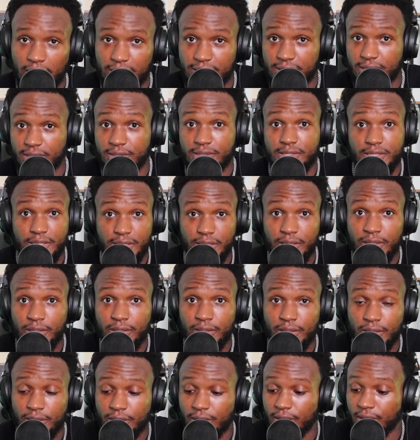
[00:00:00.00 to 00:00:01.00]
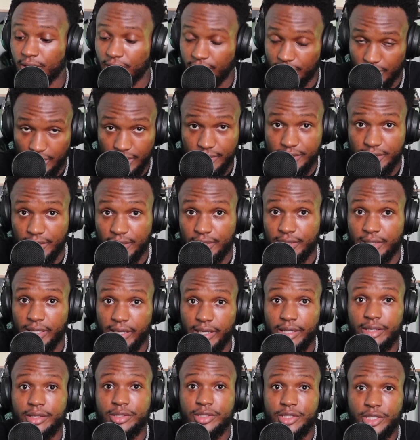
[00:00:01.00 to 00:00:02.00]
I uh, did see. I said
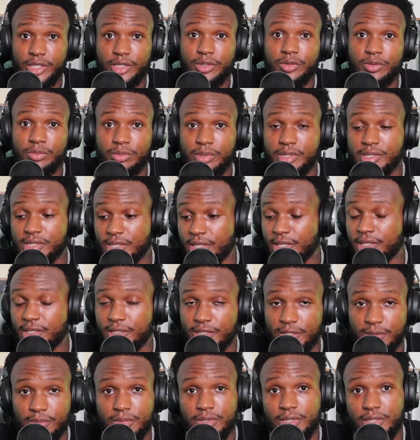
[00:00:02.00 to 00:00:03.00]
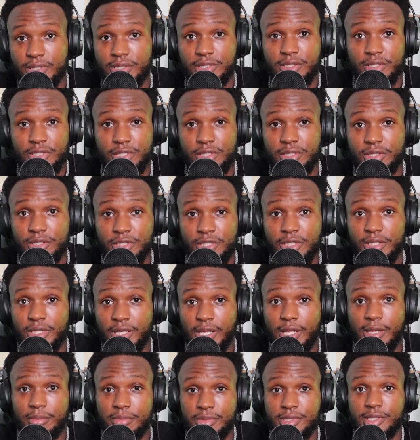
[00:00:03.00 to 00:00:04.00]
that Jake is be saying some of the sh shit
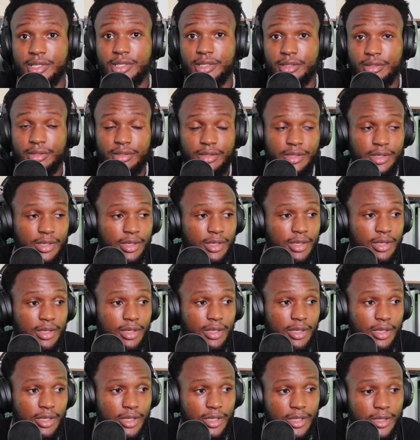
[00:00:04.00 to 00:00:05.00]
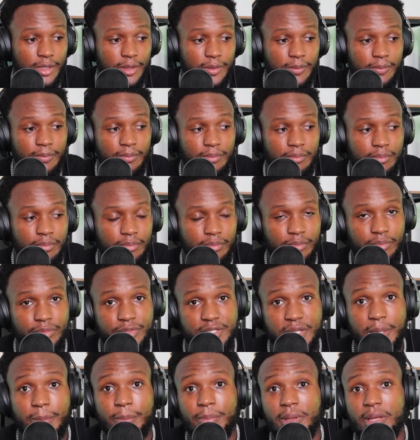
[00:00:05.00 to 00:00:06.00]
that I'm saying. Um,
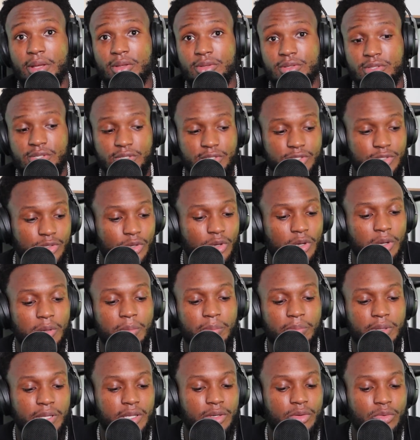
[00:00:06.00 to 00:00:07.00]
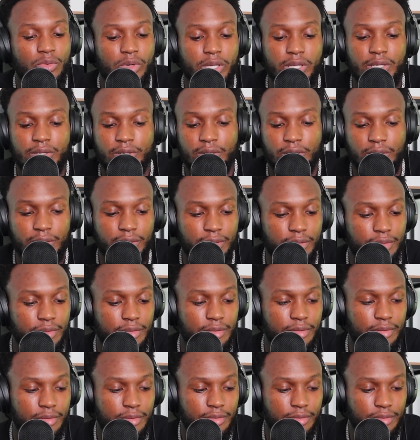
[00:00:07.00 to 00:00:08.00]
Ten pounds is not a big weight cut.
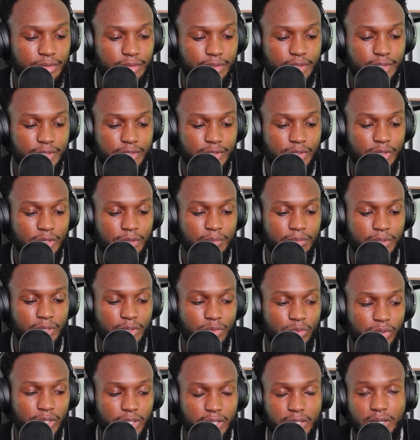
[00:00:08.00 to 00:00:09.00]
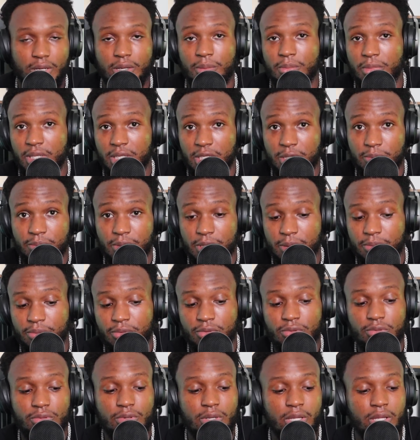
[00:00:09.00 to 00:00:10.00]
It's not a big weight cut. Many
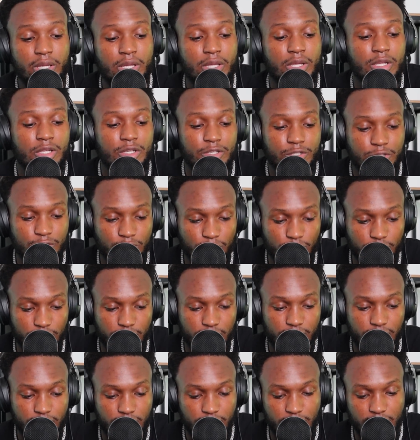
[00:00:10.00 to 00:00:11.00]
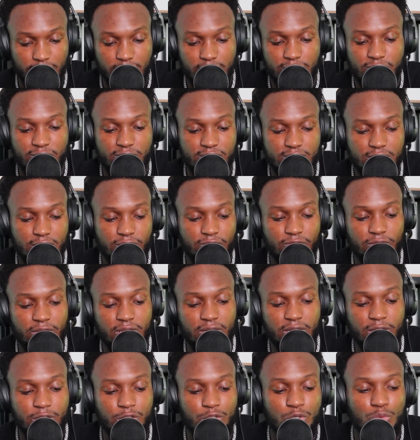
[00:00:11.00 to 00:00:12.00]
people do it, and if it's a
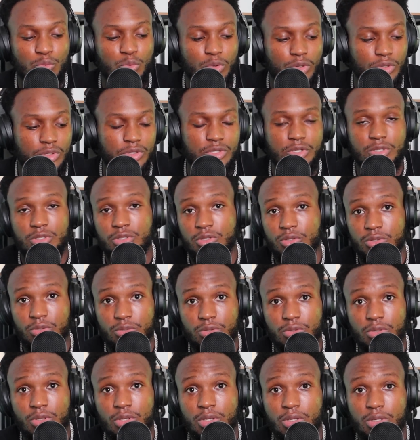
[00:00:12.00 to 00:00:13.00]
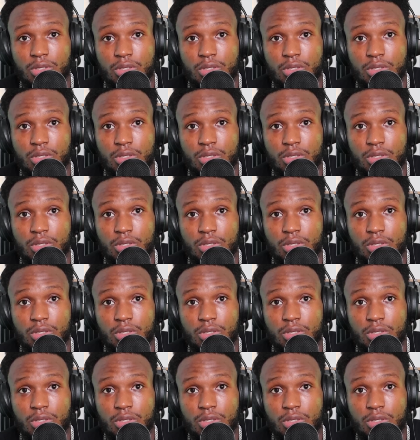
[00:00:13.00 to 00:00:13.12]
thing that you want to do,